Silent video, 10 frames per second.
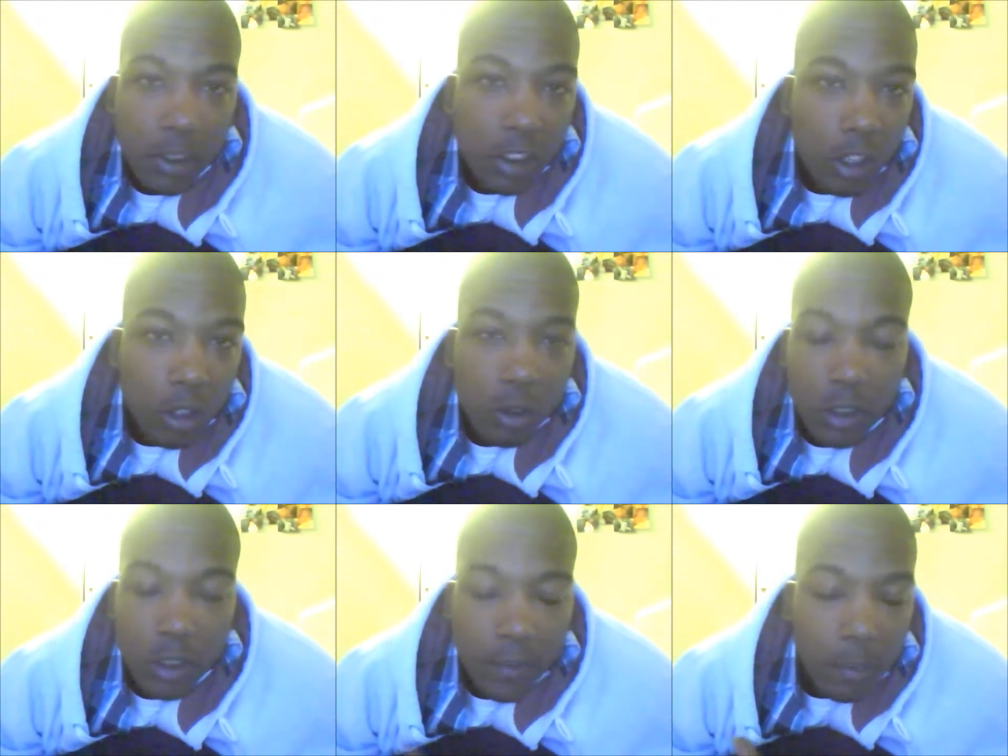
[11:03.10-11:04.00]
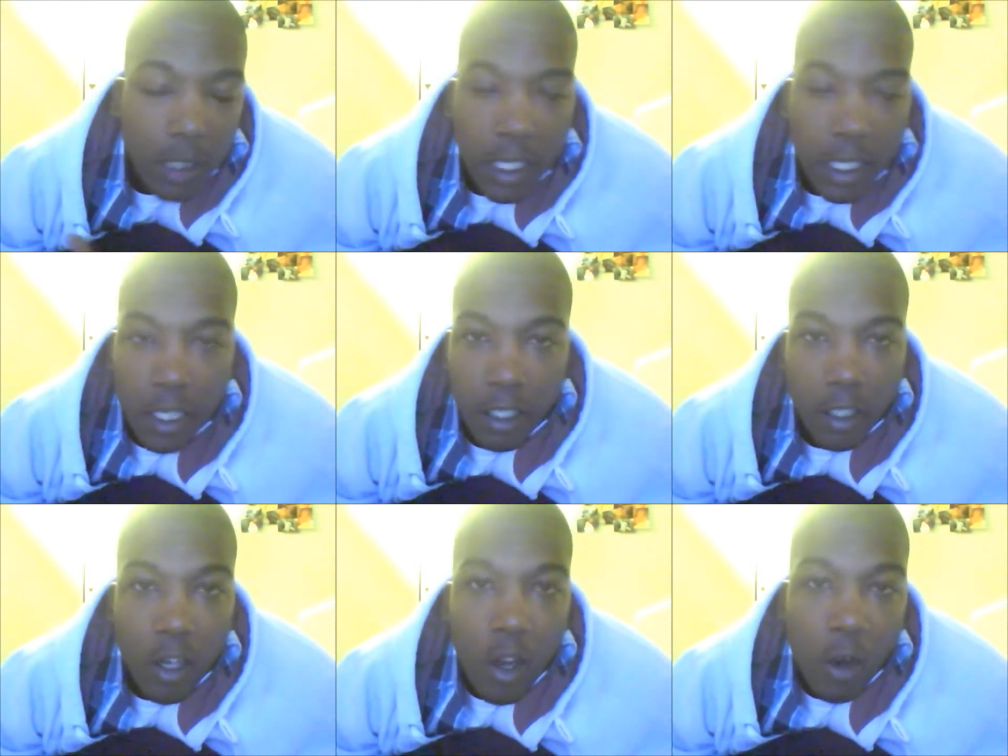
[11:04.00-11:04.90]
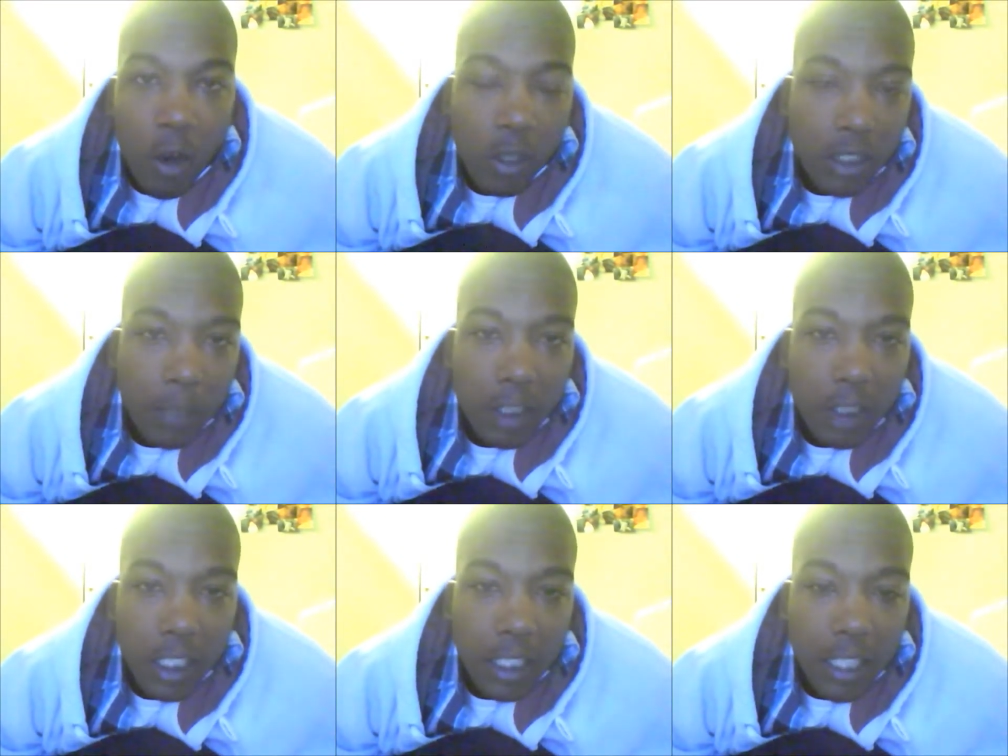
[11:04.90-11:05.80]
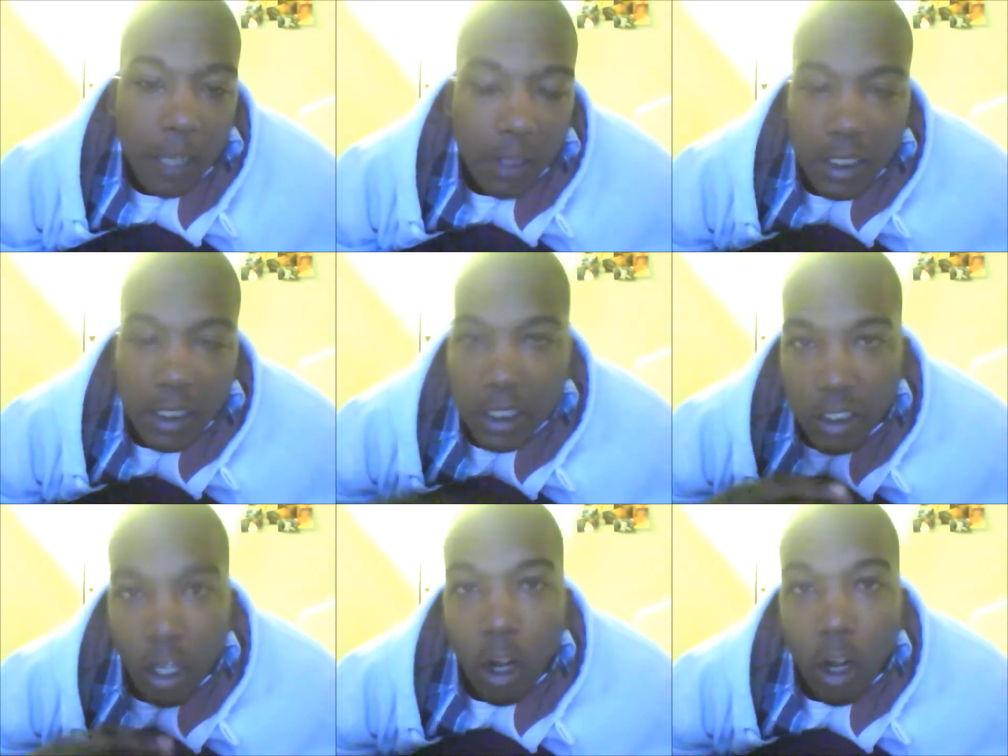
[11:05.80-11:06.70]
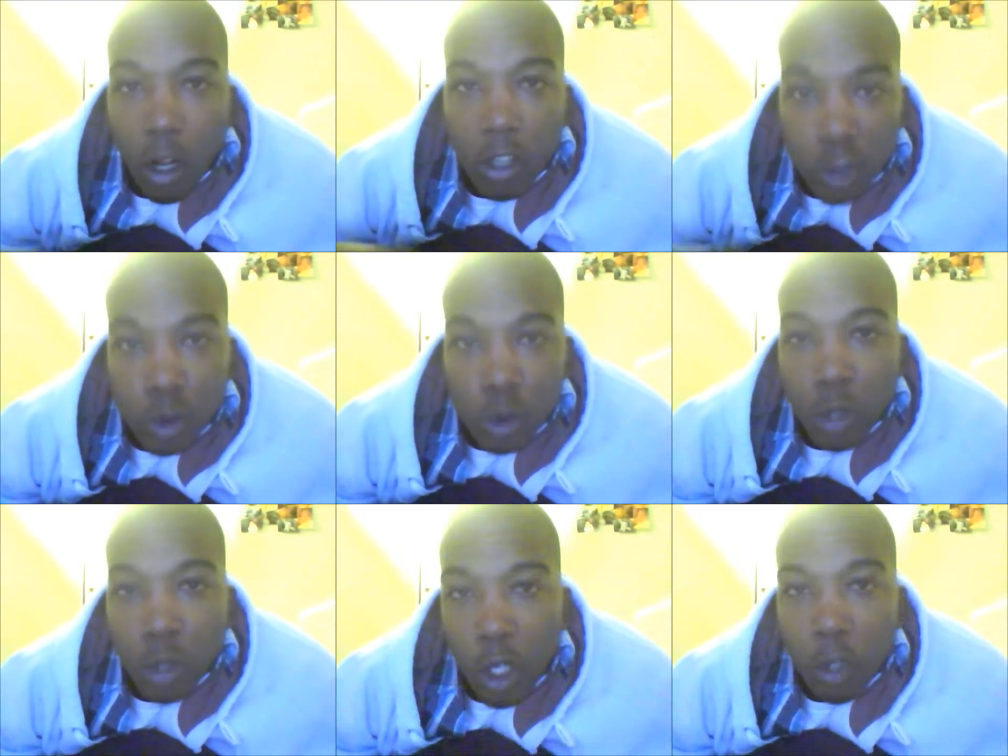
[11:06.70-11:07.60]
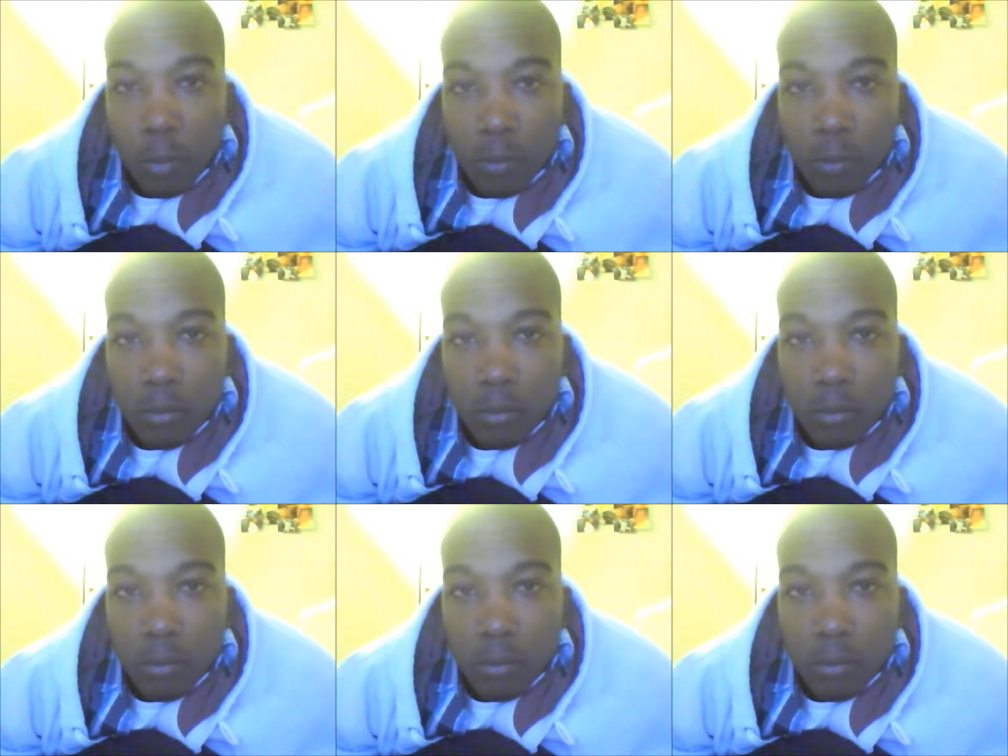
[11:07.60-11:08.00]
go to a different planet or something like that. But this is our true home.